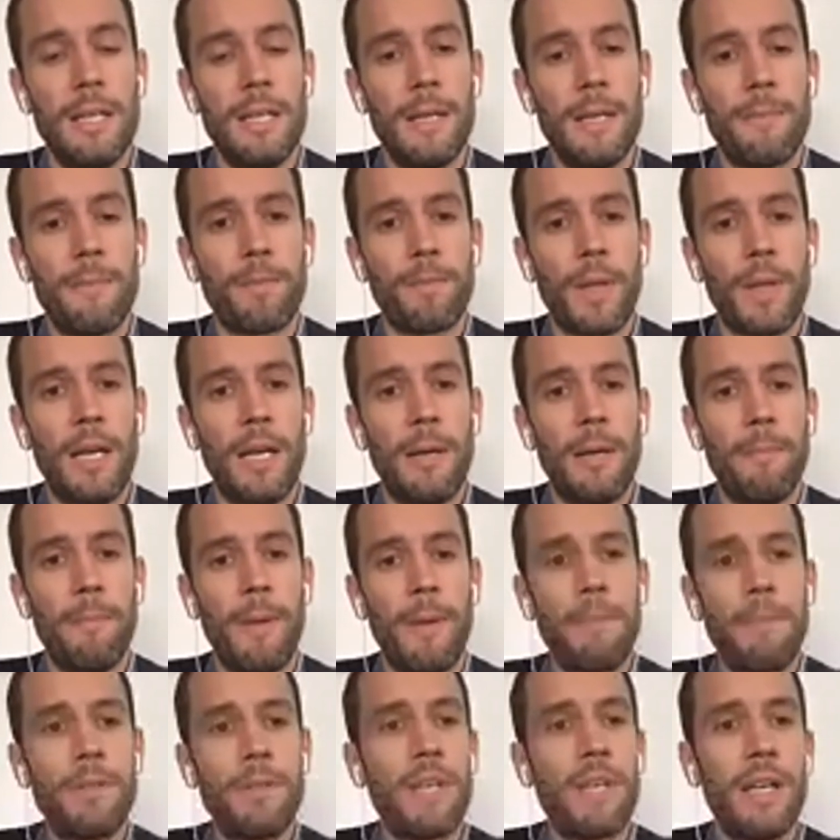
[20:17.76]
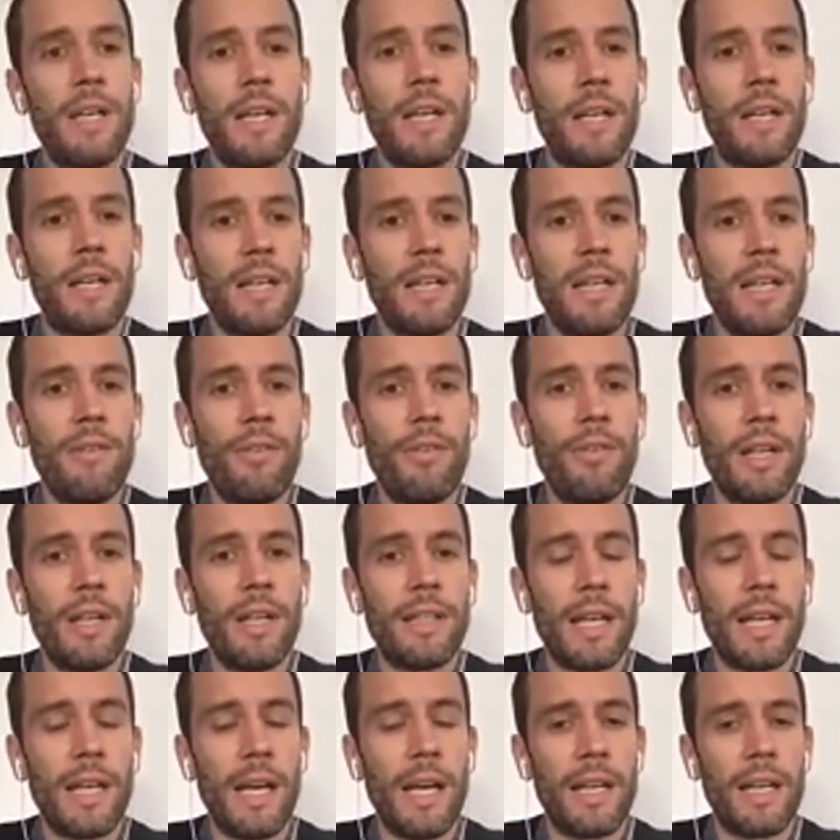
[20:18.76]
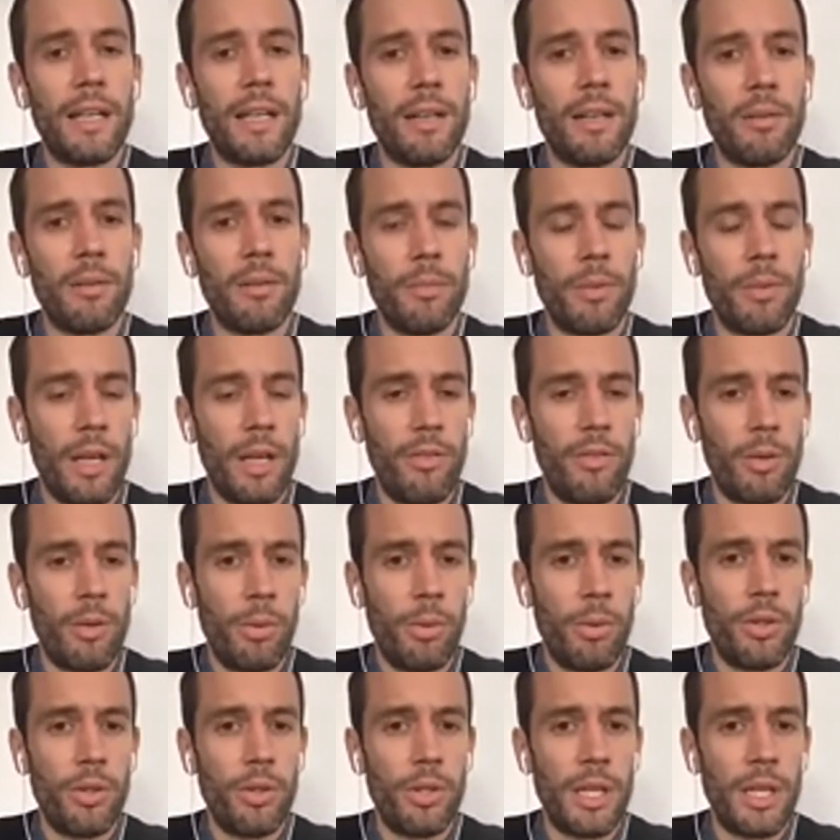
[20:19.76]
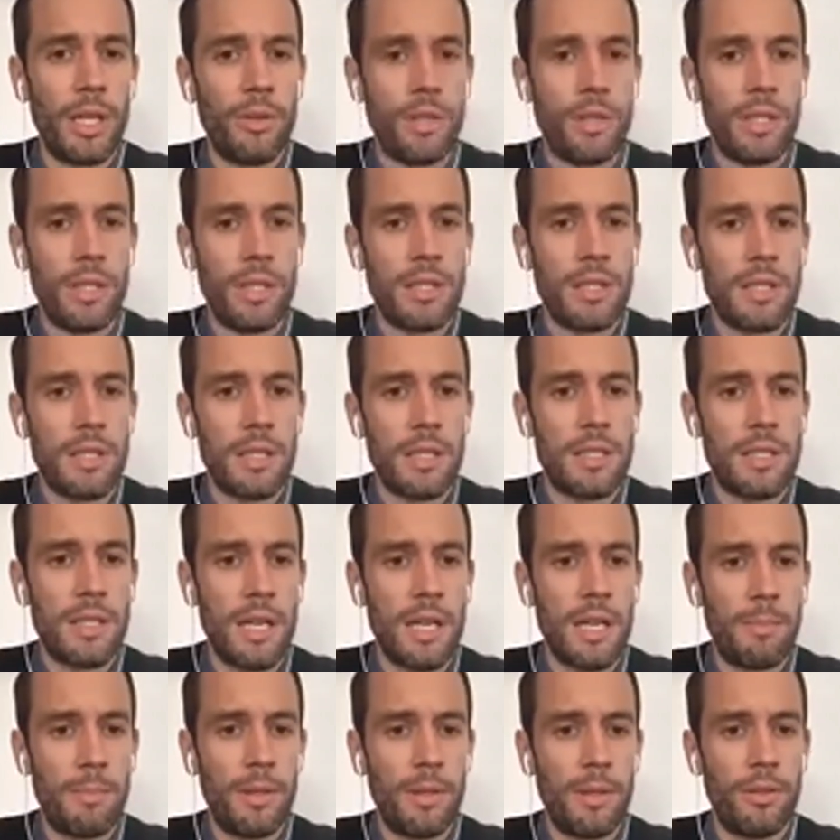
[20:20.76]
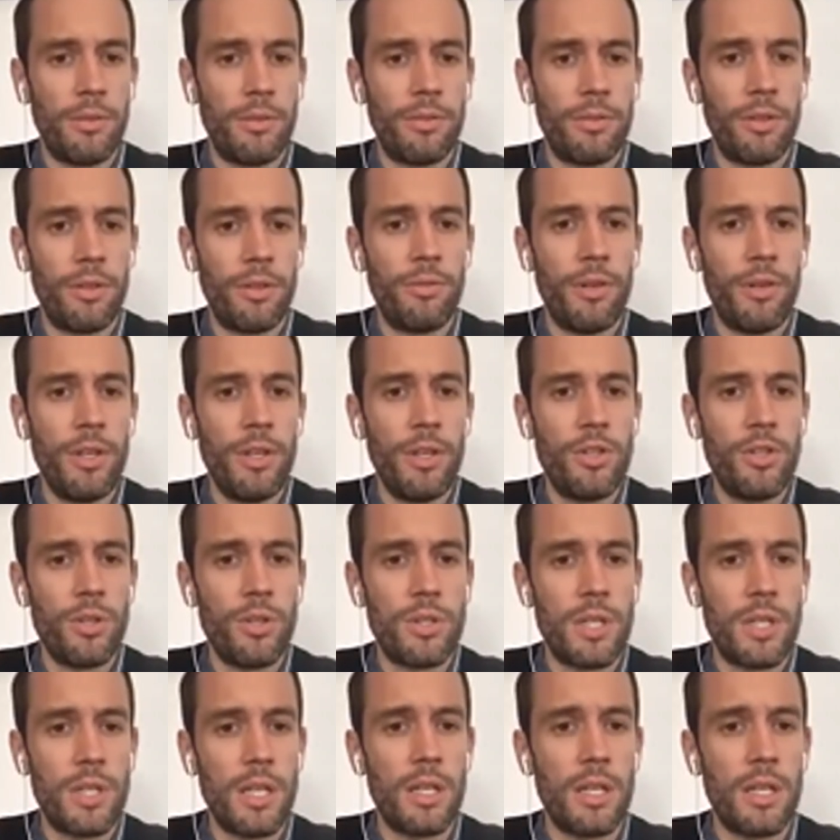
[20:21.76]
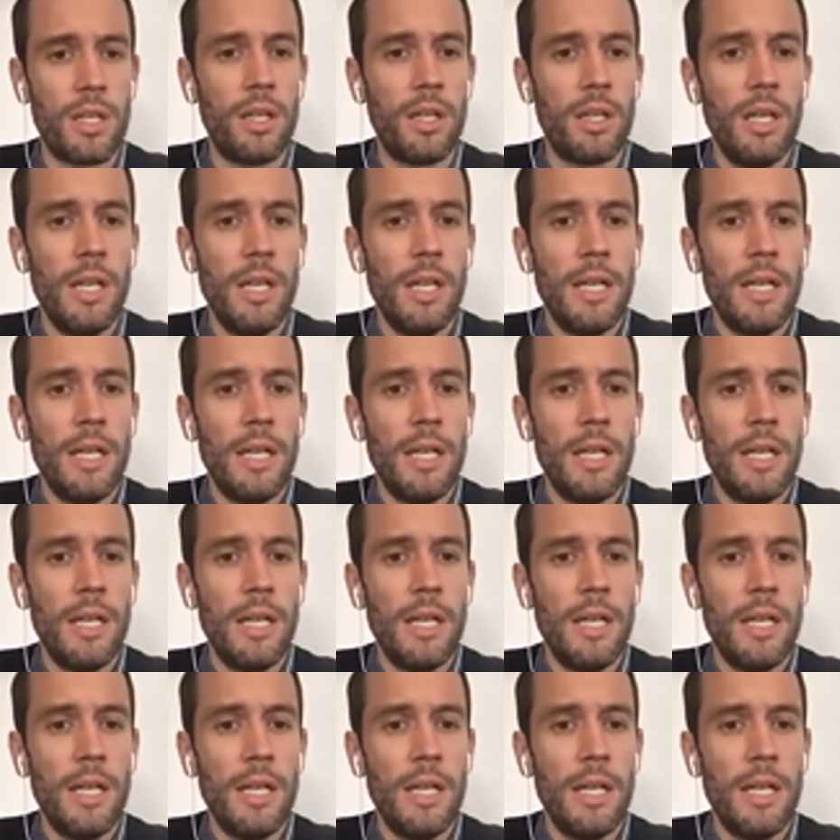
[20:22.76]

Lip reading: I'm just going to leave it at that, and having pointed out these couple of issues here,